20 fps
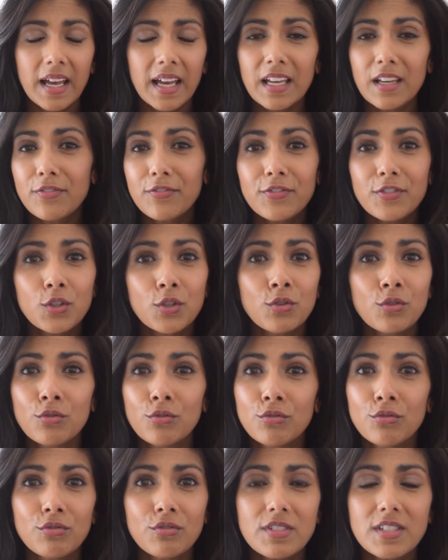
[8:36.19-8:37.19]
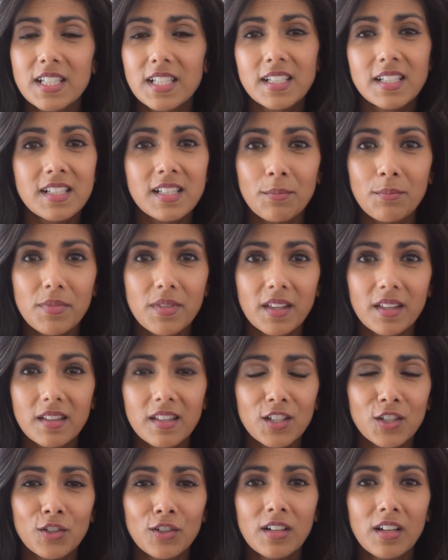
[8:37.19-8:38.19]
If you see something
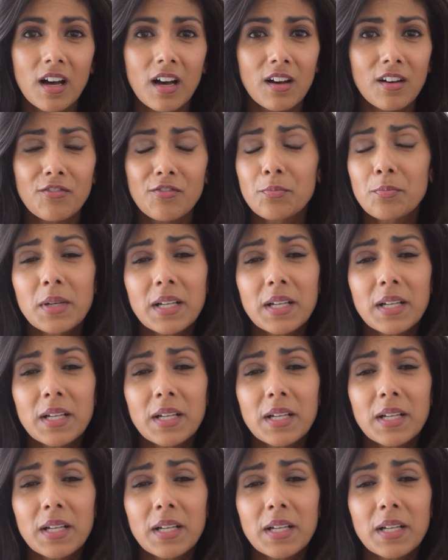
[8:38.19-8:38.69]
that you love,